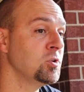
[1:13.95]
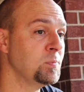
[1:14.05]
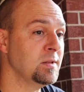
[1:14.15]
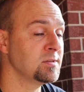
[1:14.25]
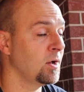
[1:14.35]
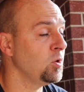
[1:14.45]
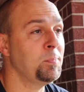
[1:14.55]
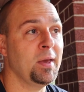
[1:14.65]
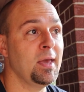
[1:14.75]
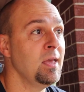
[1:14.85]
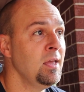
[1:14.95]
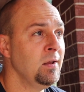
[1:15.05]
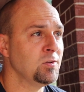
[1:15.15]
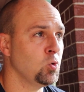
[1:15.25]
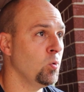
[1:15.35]
which means I only pay
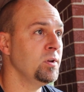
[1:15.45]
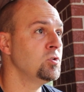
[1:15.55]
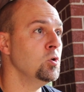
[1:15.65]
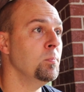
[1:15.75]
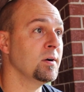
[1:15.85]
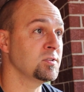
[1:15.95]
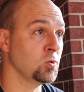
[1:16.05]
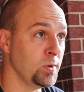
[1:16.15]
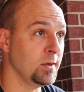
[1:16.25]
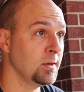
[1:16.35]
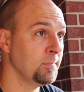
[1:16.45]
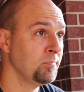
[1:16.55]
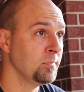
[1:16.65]
22 bucks a week.